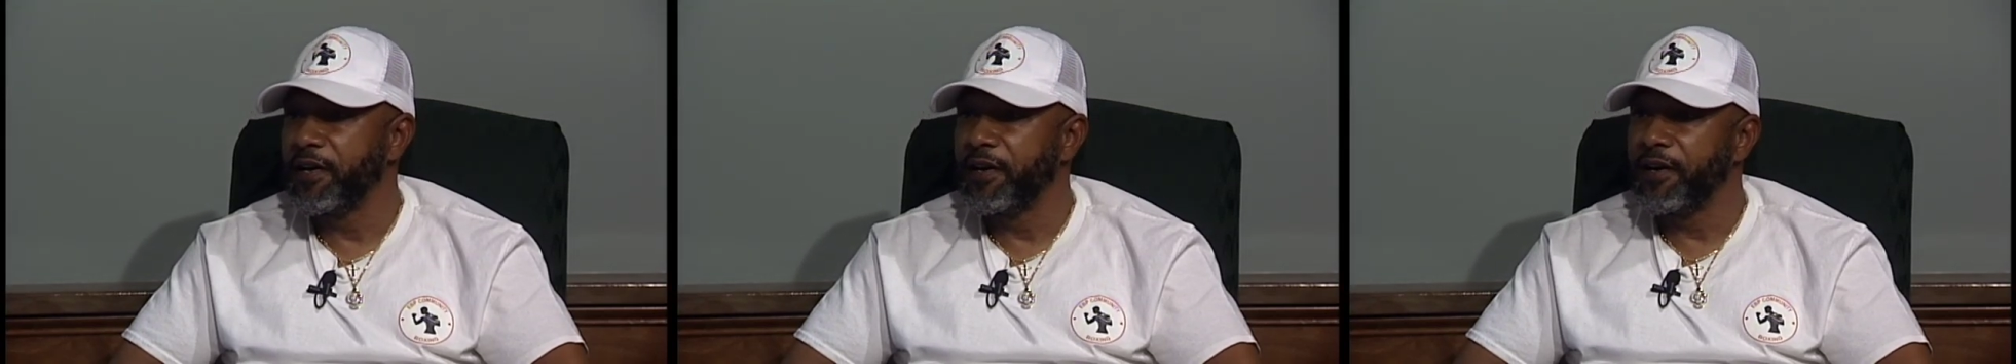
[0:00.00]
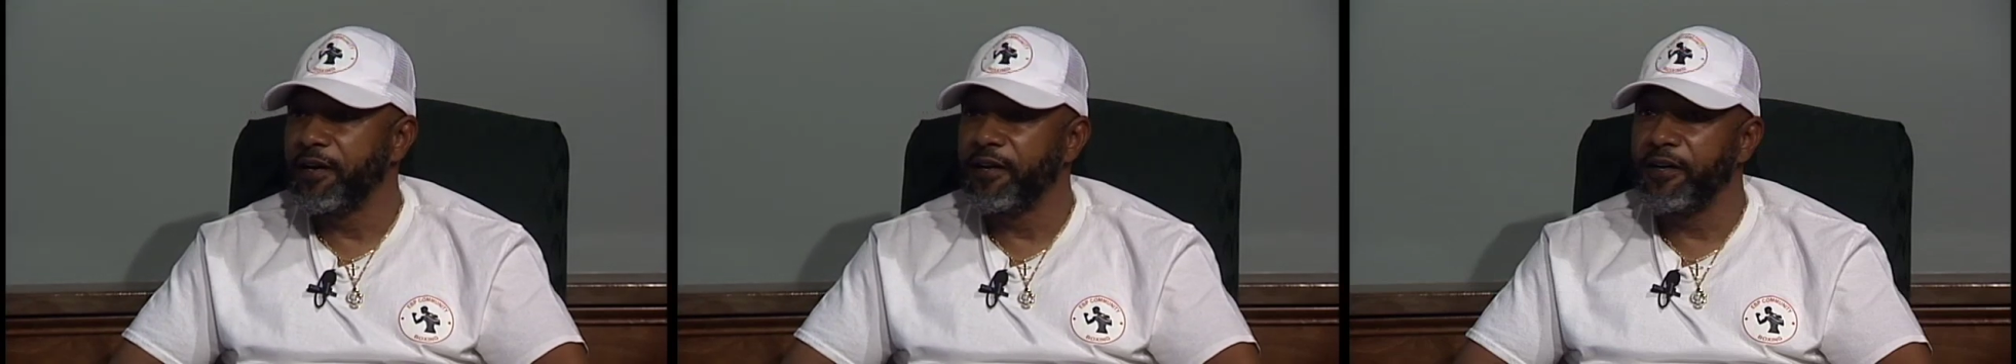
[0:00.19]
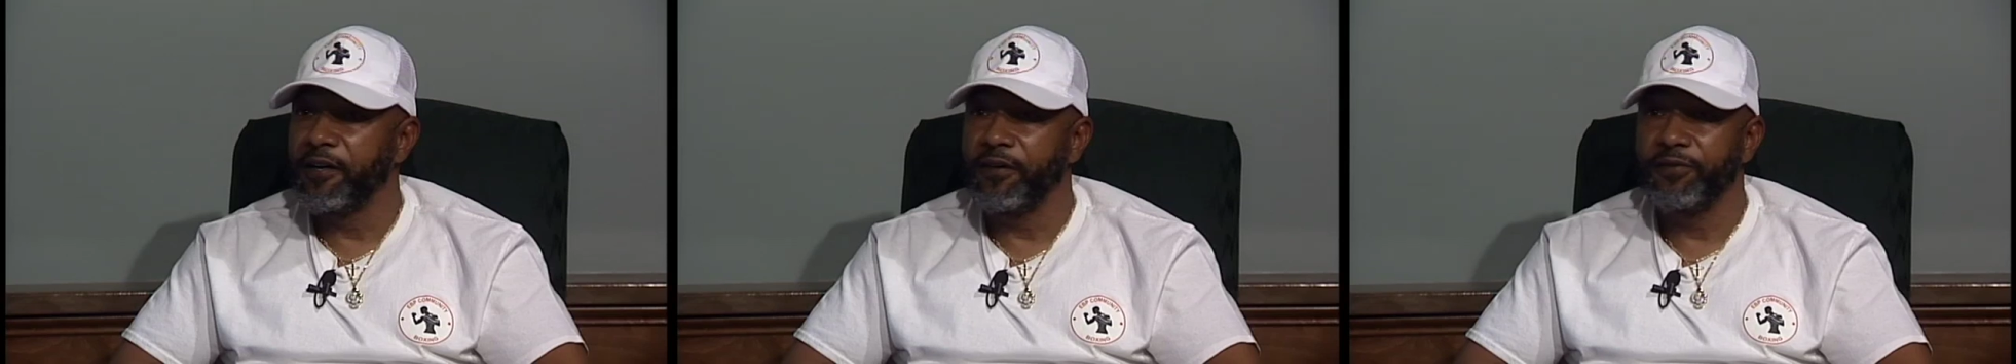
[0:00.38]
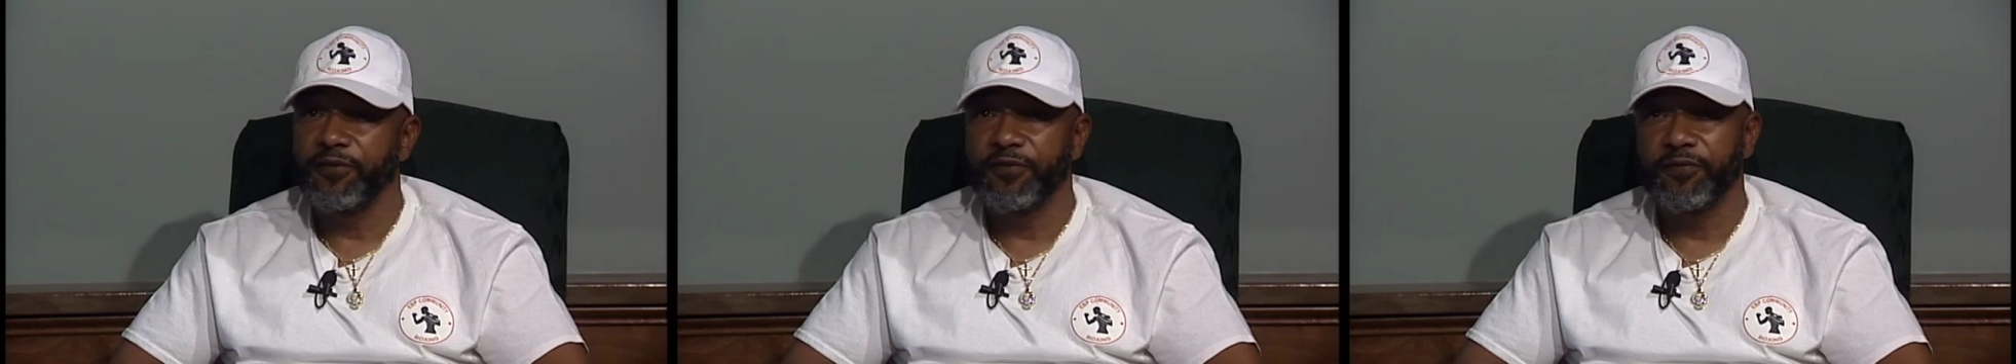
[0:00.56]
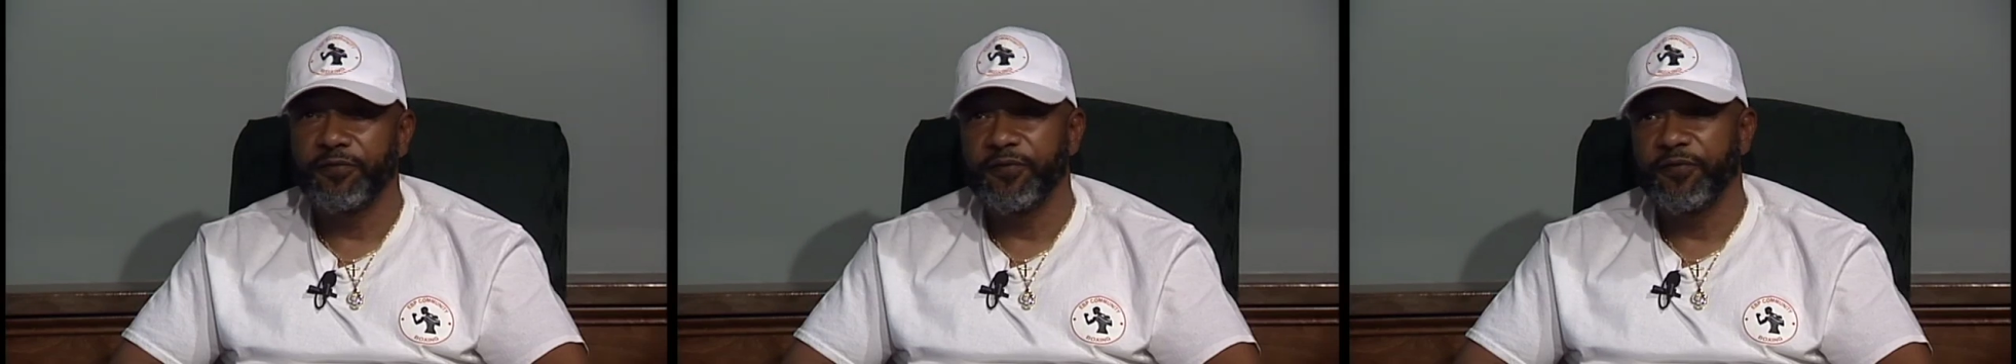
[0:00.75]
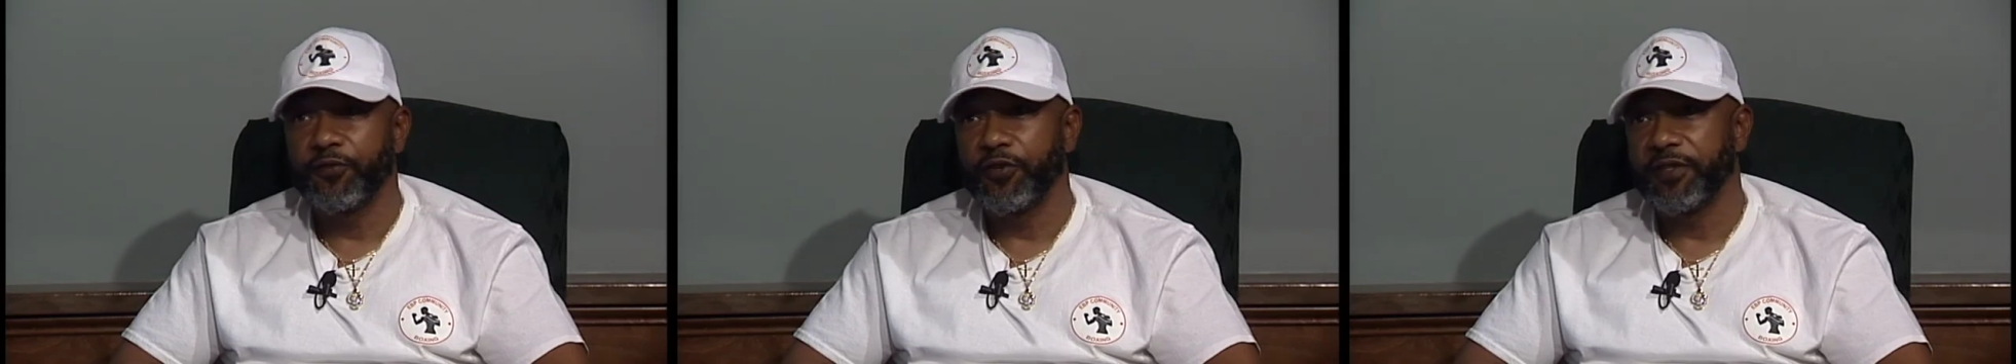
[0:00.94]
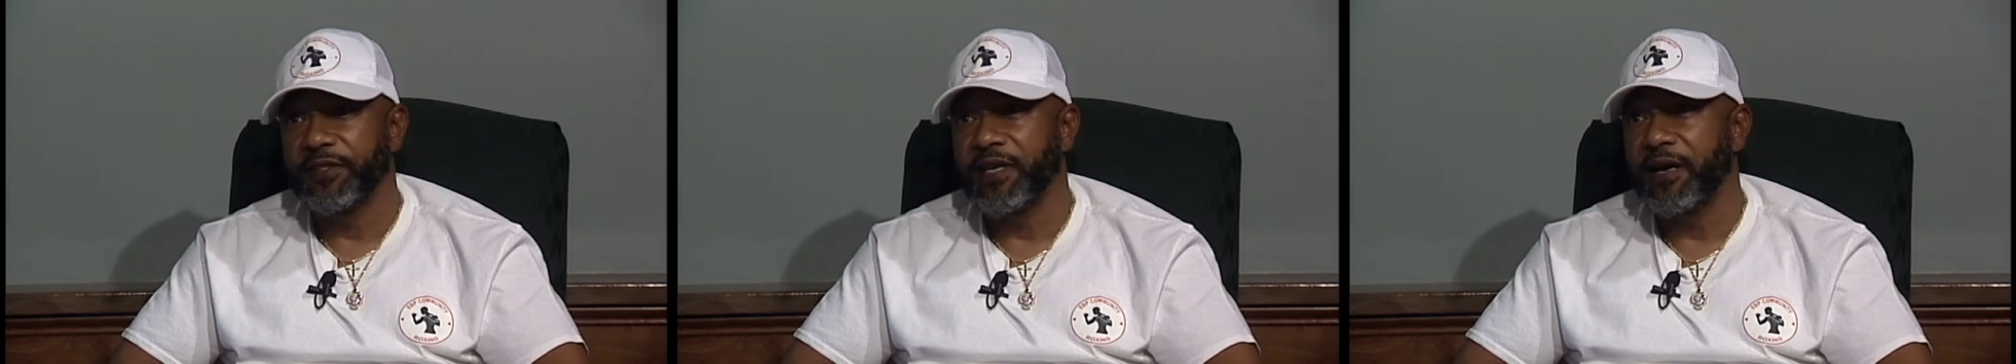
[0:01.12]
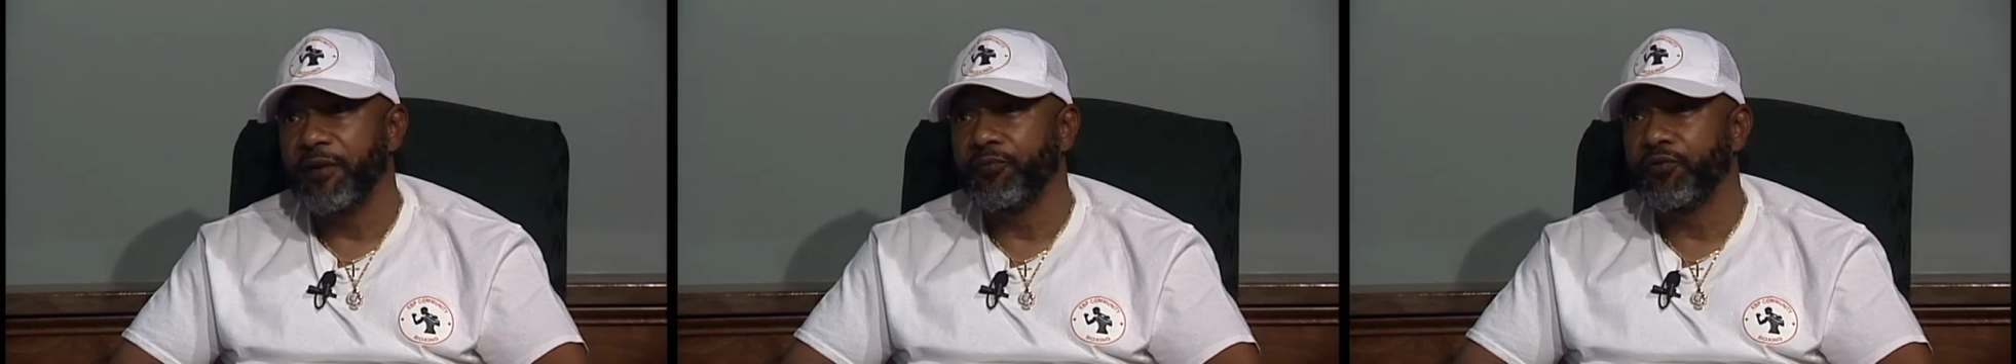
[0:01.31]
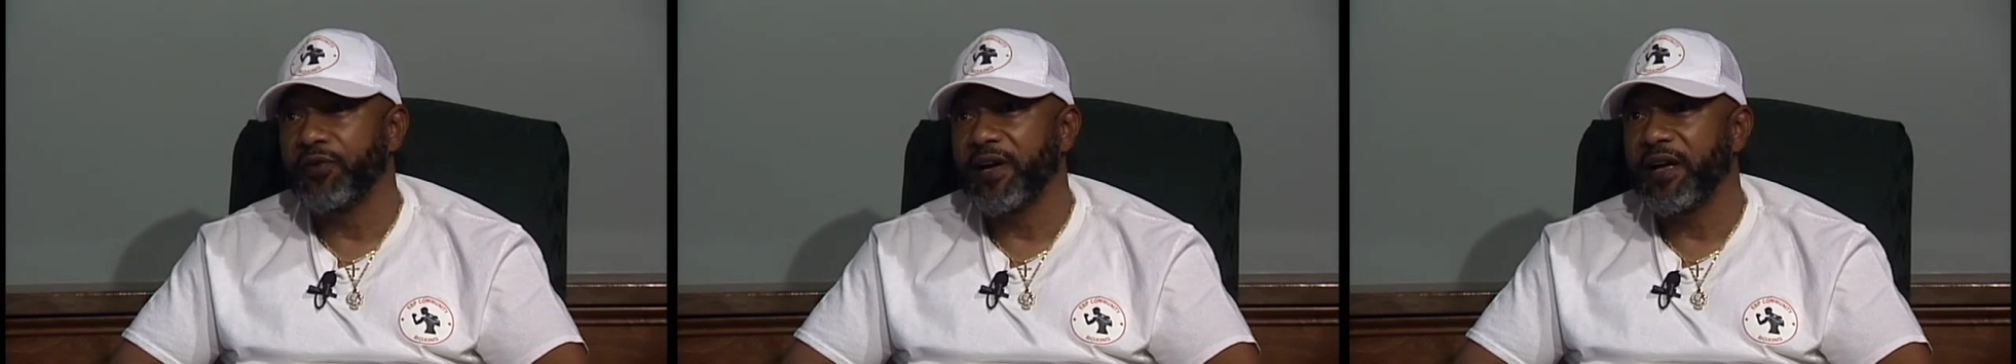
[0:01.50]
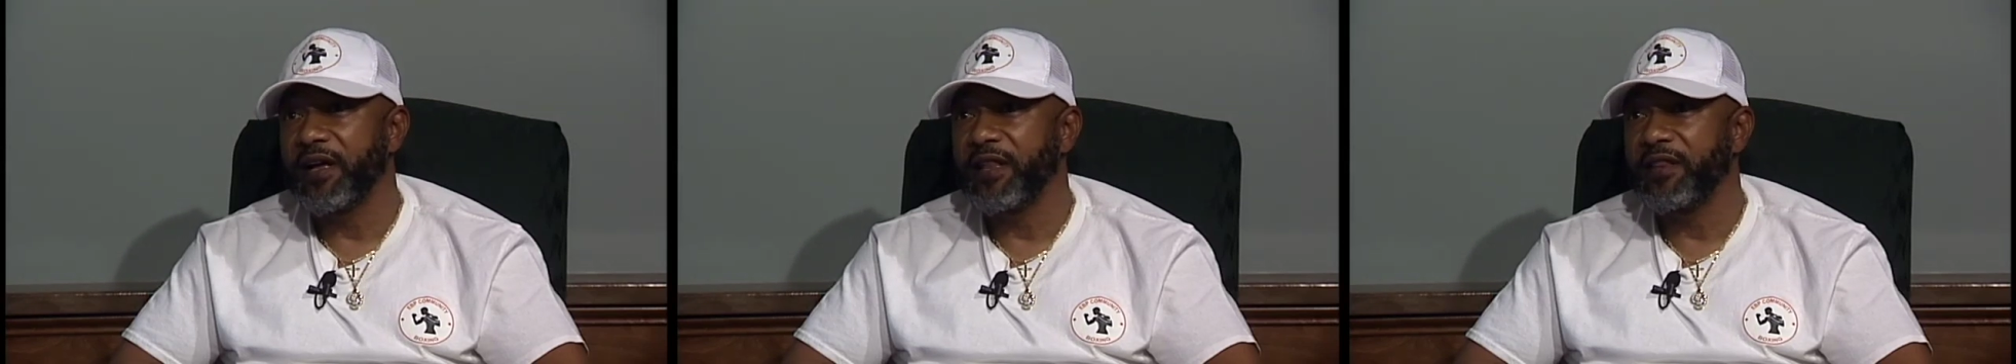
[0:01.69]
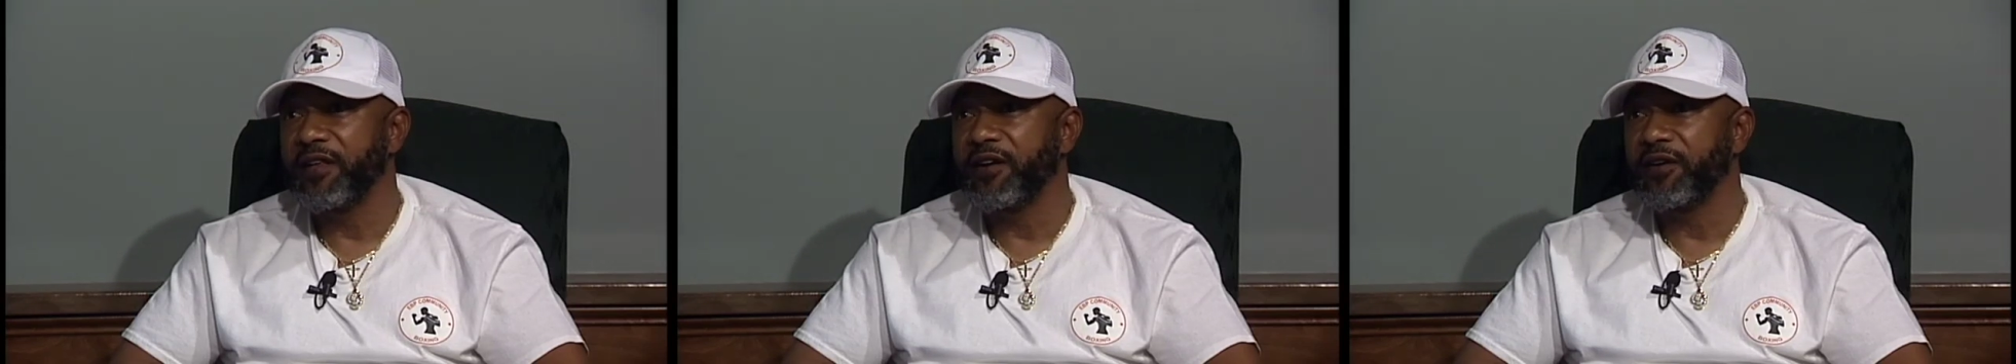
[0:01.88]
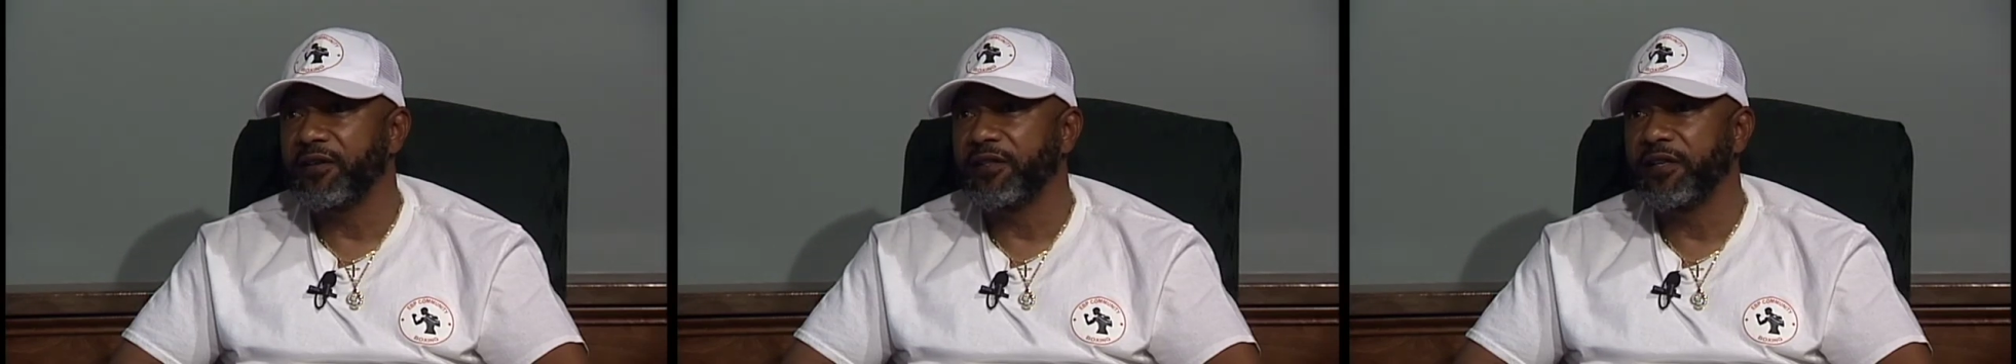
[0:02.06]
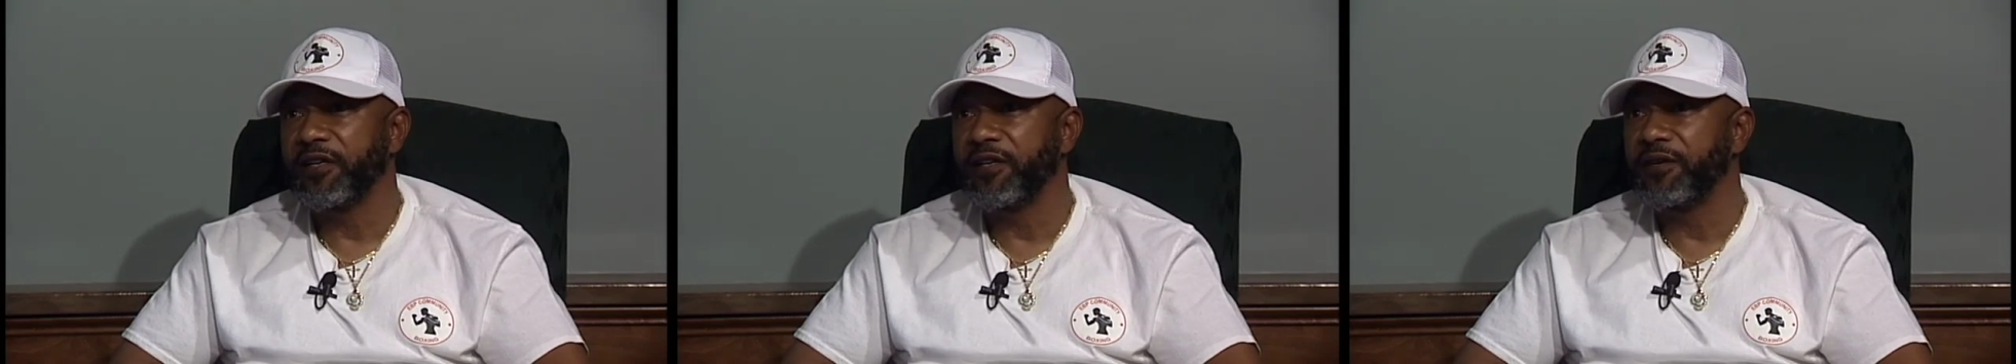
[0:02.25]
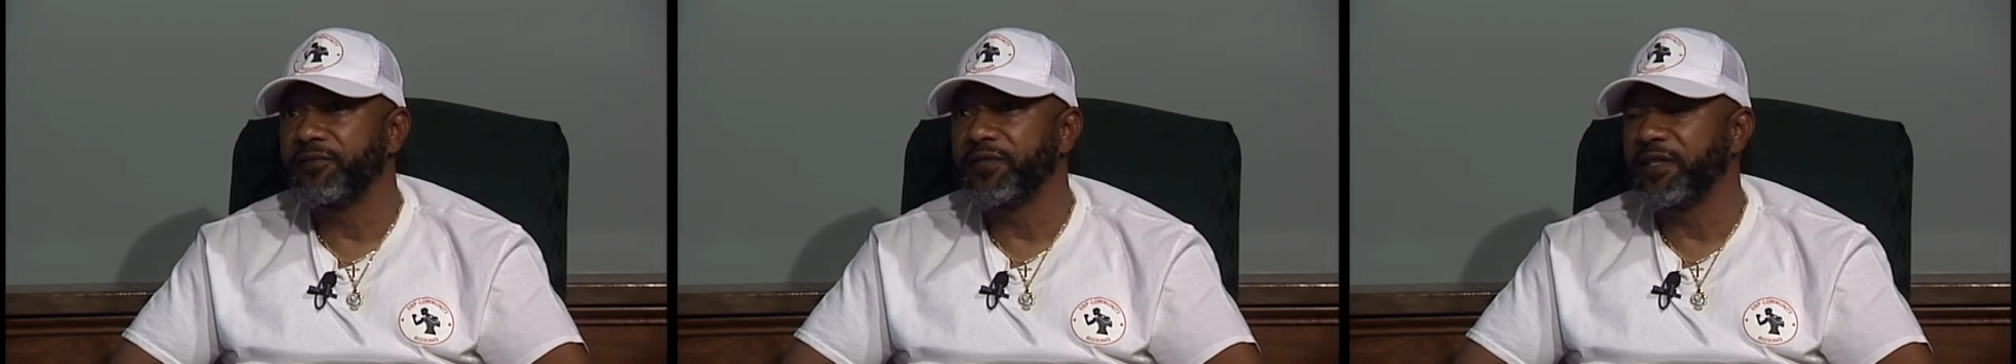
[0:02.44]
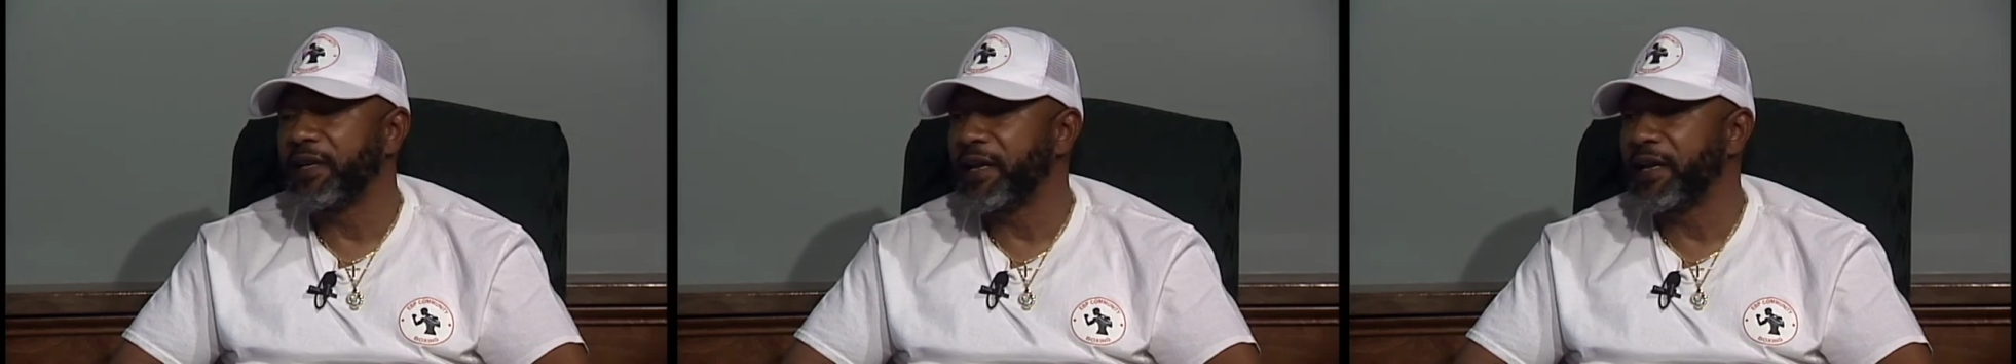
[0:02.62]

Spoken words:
For example, there are clubs in